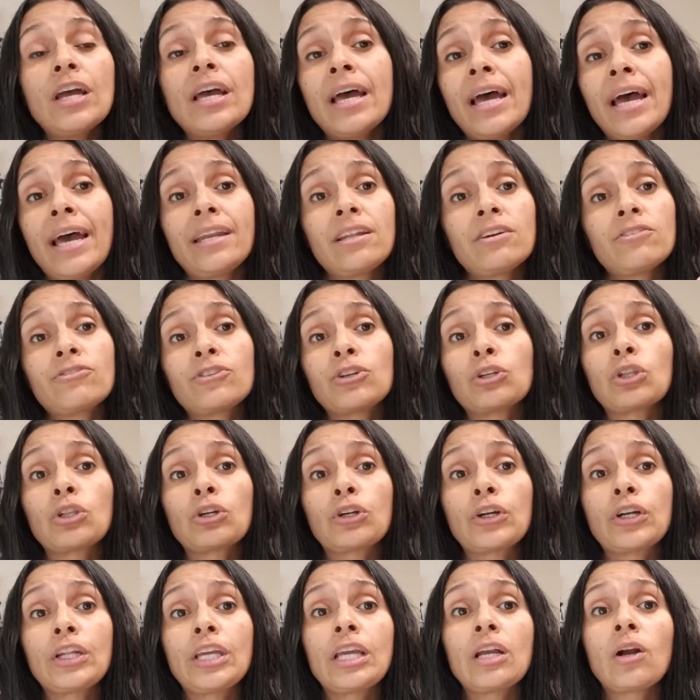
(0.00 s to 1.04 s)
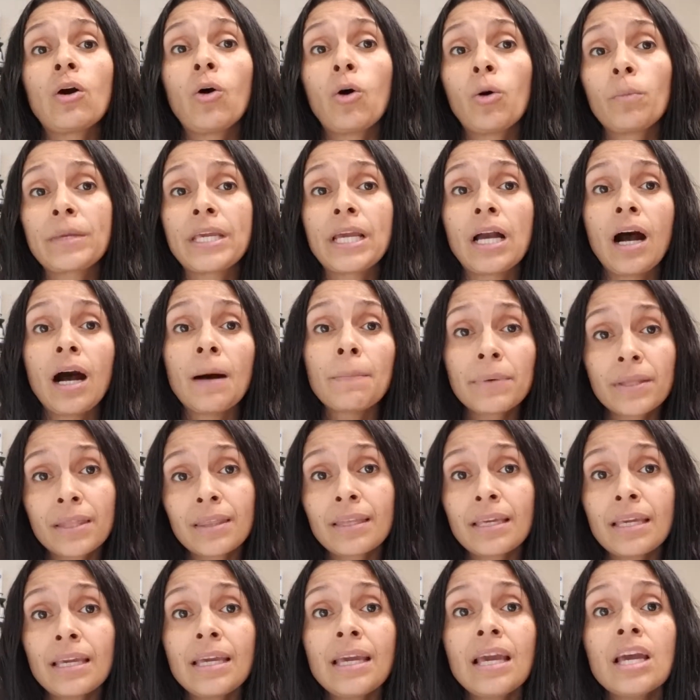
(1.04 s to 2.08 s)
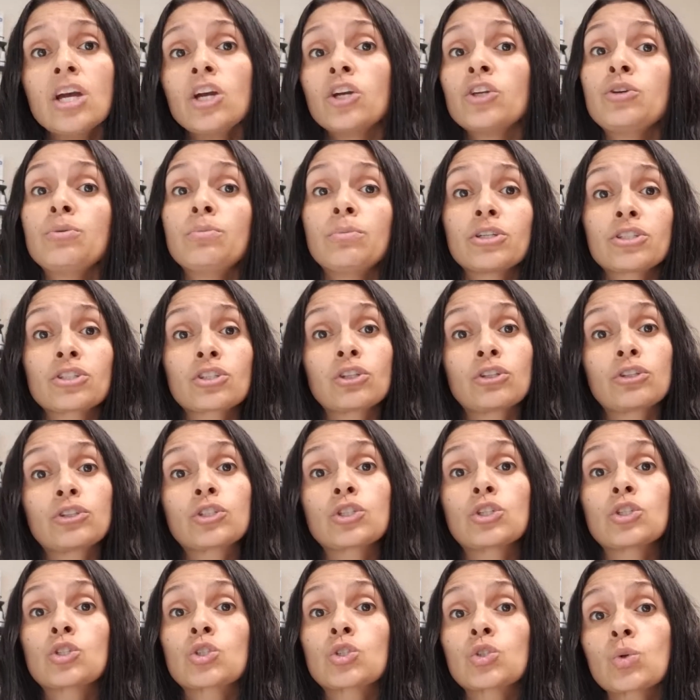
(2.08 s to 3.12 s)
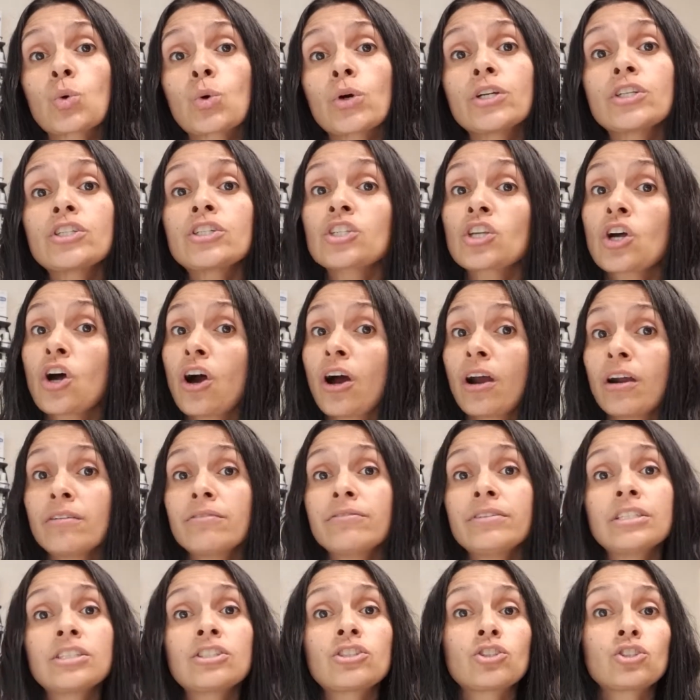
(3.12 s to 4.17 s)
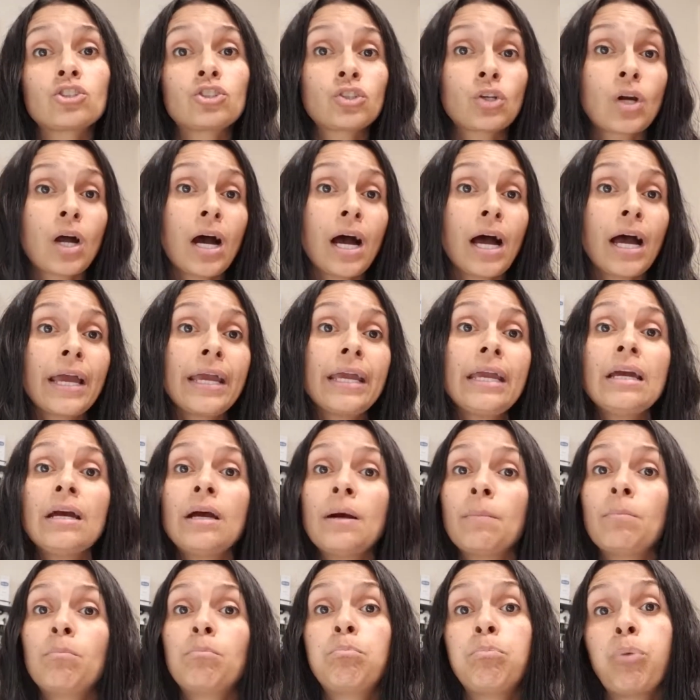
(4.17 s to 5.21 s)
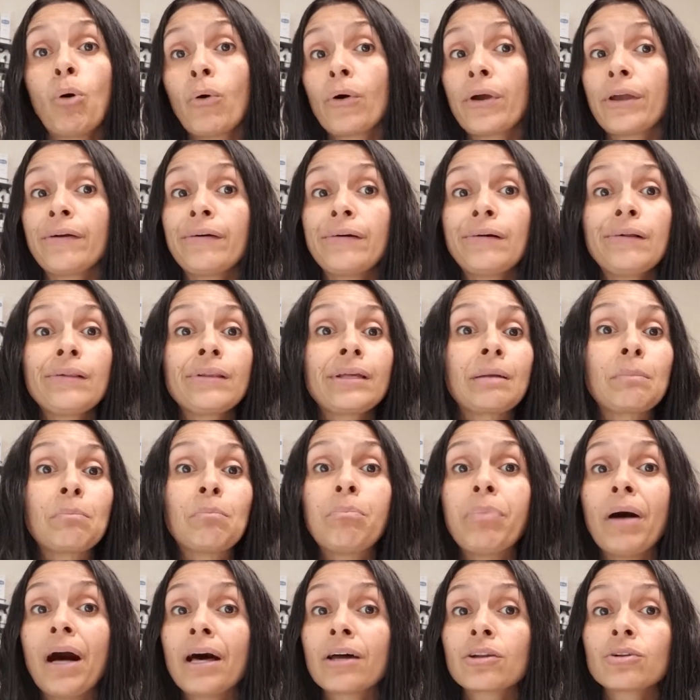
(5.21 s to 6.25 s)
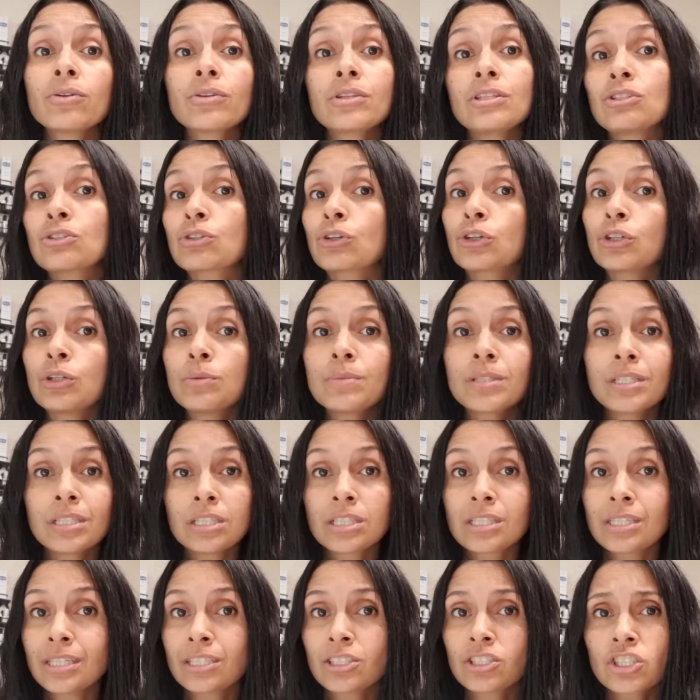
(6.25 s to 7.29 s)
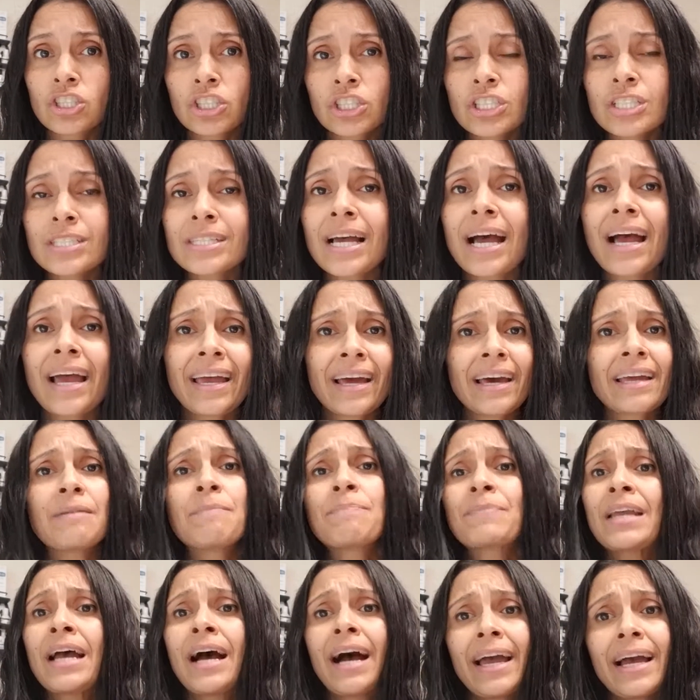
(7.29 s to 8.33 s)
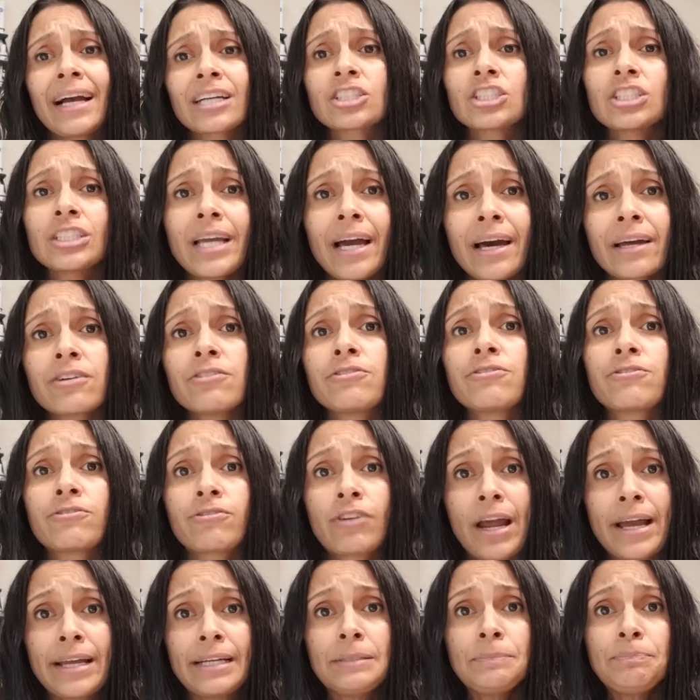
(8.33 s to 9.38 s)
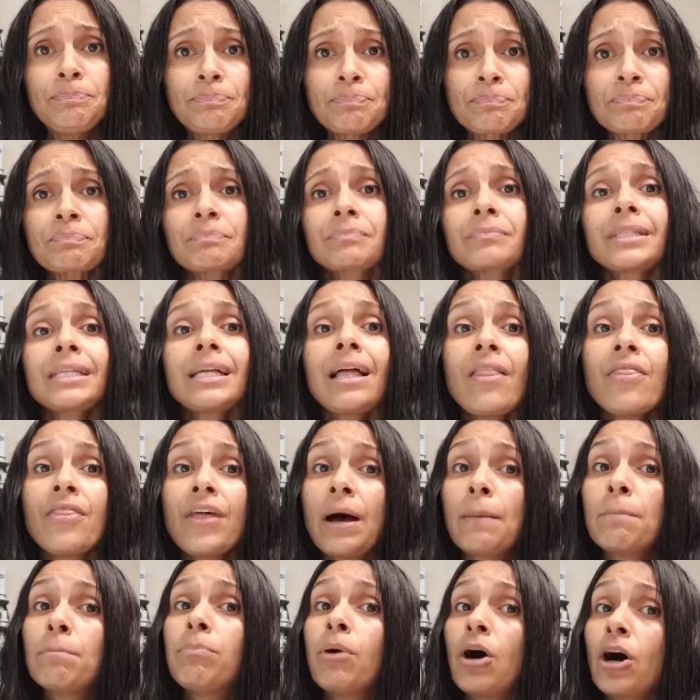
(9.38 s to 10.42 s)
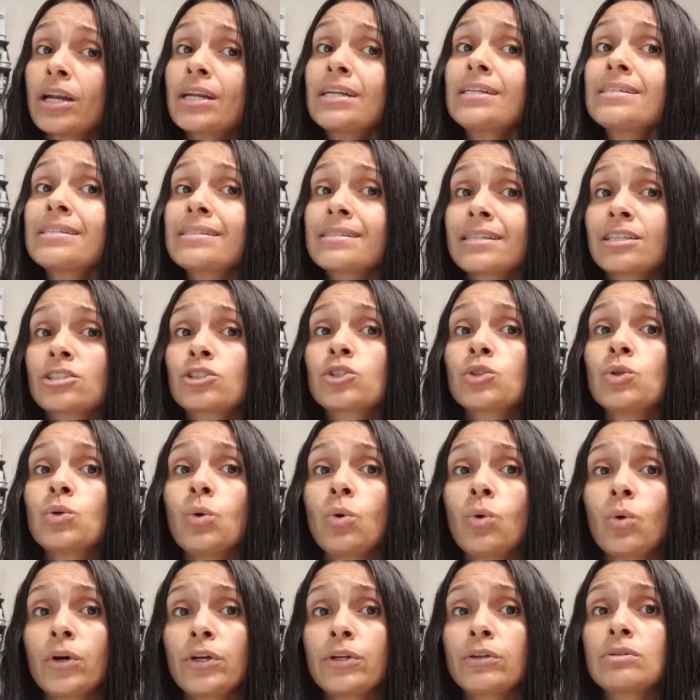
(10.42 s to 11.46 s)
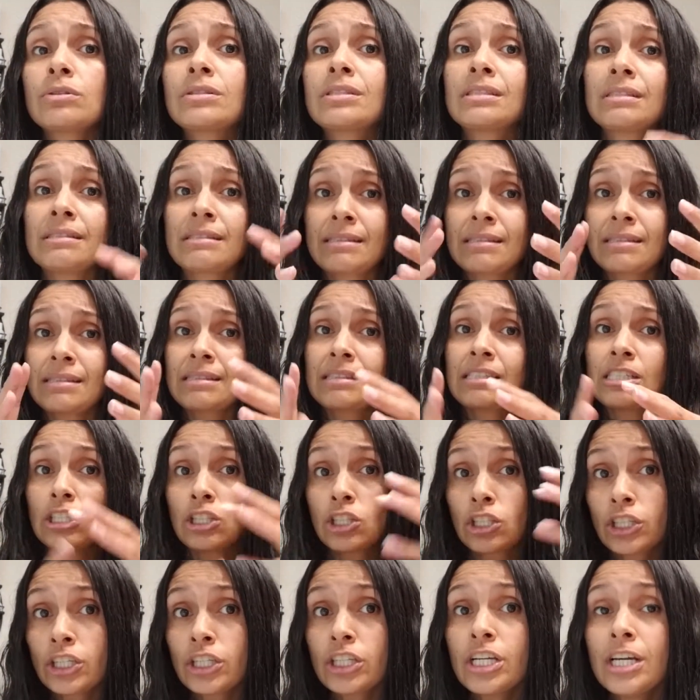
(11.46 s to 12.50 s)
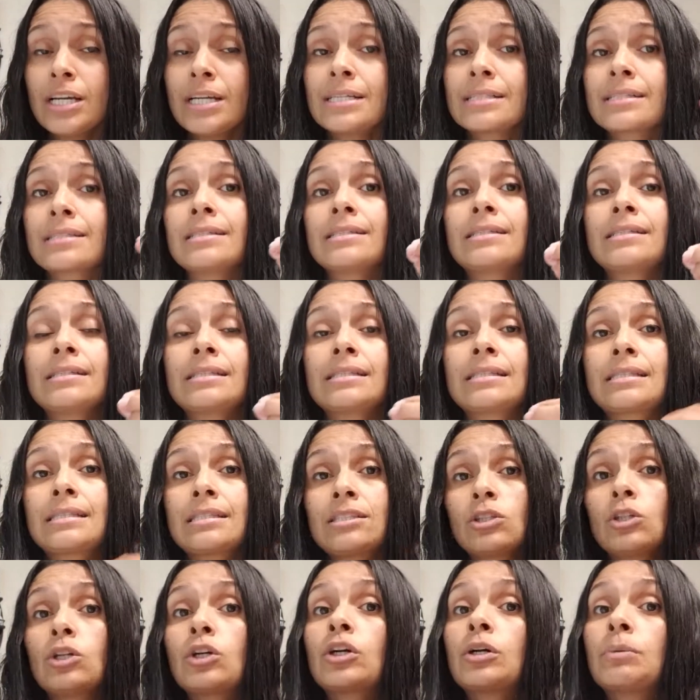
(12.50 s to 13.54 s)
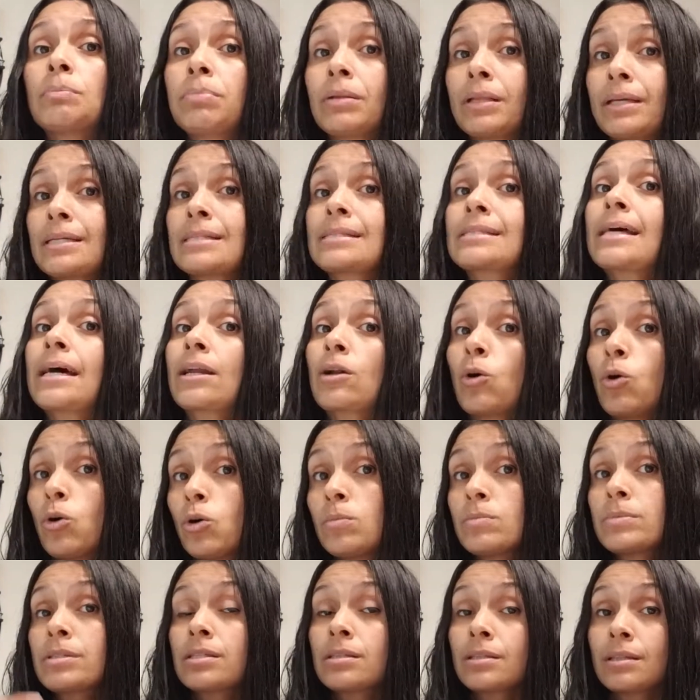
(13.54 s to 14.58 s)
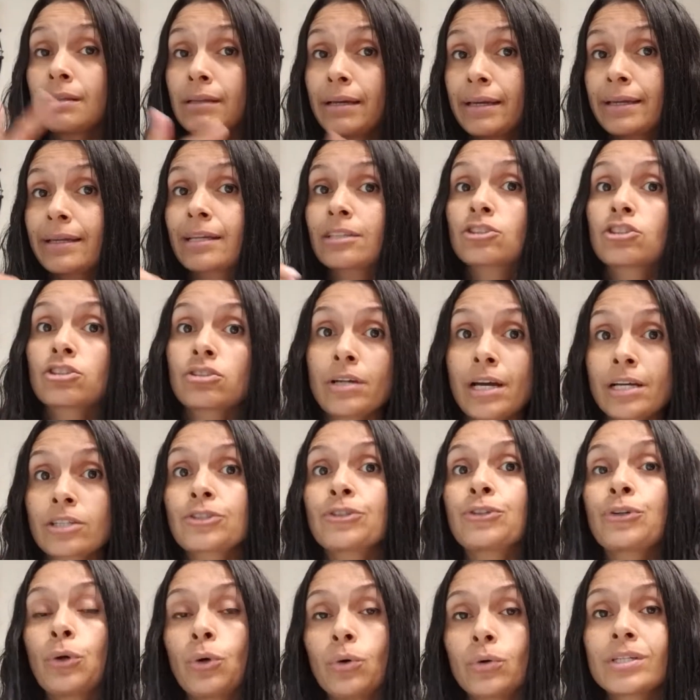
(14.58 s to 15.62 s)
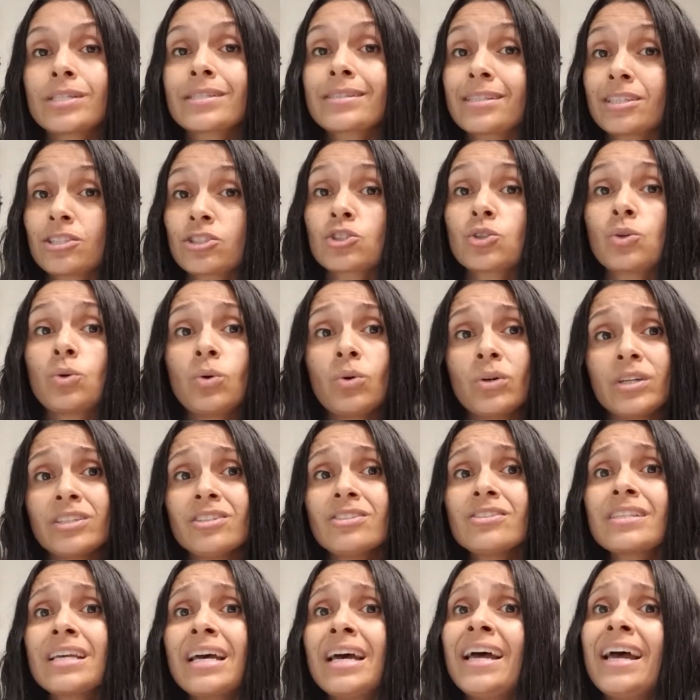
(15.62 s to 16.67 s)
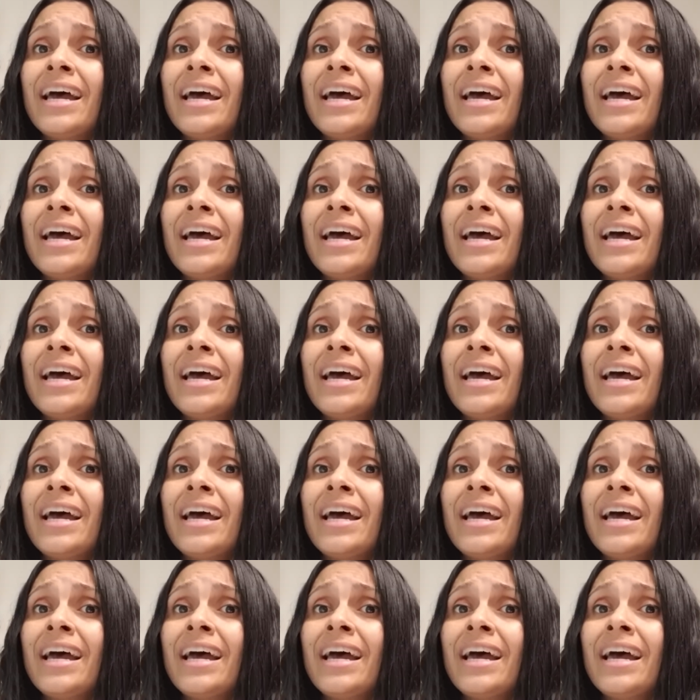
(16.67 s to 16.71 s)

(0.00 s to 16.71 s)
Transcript: And if you're learning homeopathy, you must learn to source, harvest, dry, boil, and bottle these herbs and tinctures. I actually had a friend that bought an essential oil distiller to distill her plants at home to like extract her own essential oils.